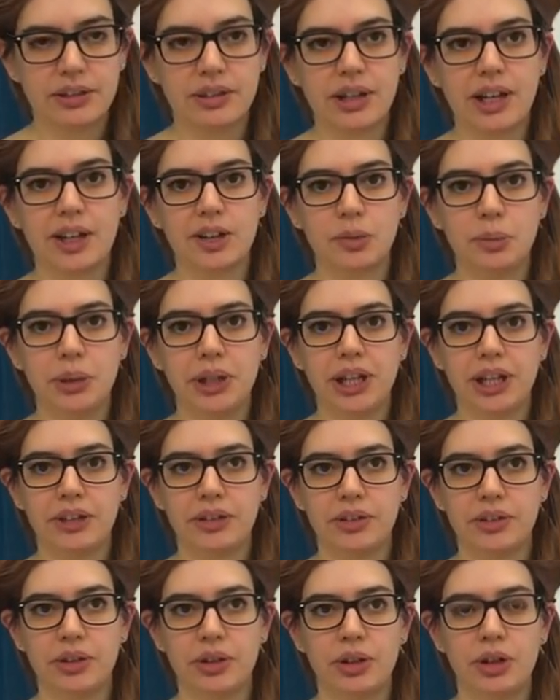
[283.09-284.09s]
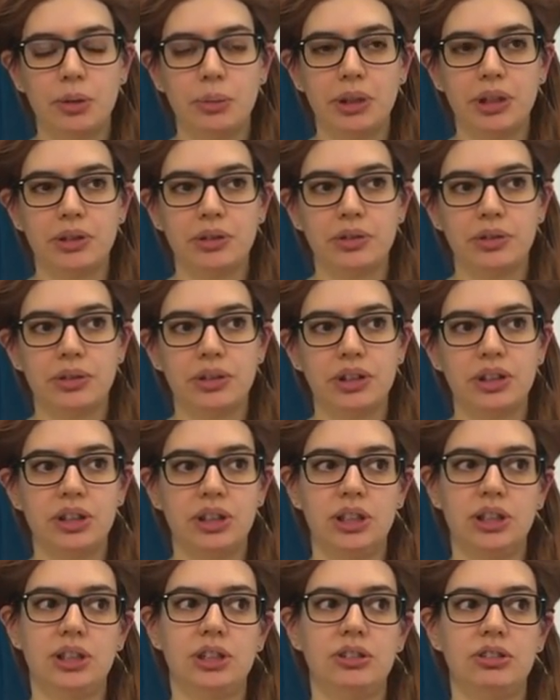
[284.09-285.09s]
as big as her because
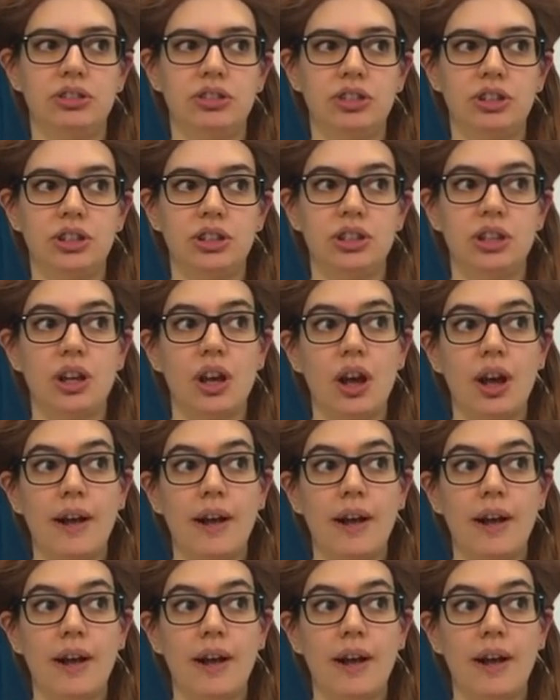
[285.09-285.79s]
he, she...